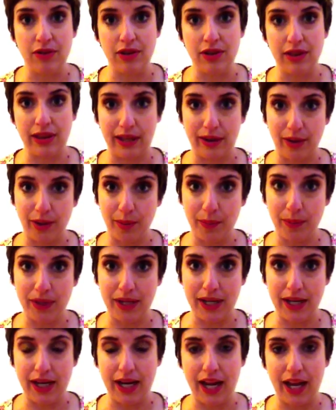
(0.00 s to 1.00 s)
to
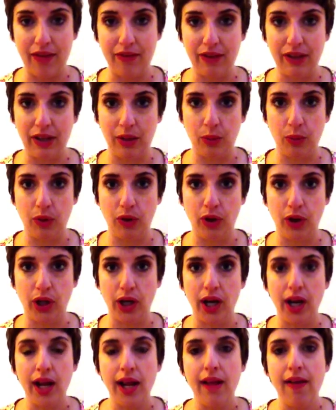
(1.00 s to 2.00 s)
therapy and having it work,